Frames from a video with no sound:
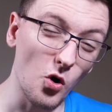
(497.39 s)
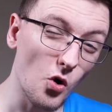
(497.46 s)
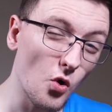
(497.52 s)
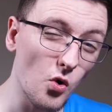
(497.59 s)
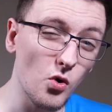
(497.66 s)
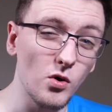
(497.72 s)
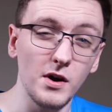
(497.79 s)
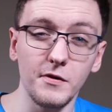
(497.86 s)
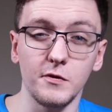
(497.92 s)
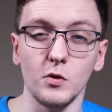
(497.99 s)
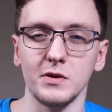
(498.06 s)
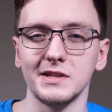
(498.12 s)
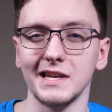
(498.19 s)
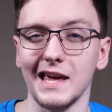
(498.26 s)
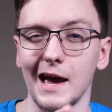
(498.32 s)
Or if you
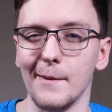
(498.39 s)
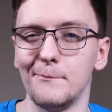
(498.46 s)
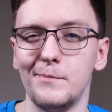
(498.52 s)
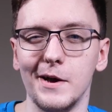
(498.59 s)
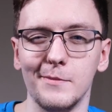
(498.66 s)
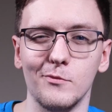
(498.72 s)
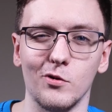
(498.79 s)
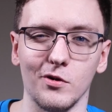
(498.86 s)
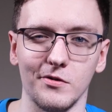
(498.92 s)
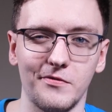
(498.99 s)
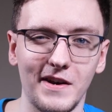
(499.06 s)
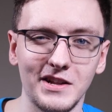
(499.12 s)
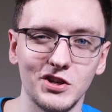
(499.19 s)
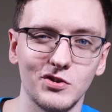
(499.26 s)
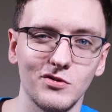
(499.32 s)
want to get a bit more
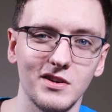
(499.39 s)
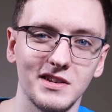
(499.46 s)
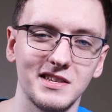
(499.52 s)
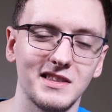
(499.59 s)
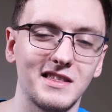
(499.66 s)
adventurous,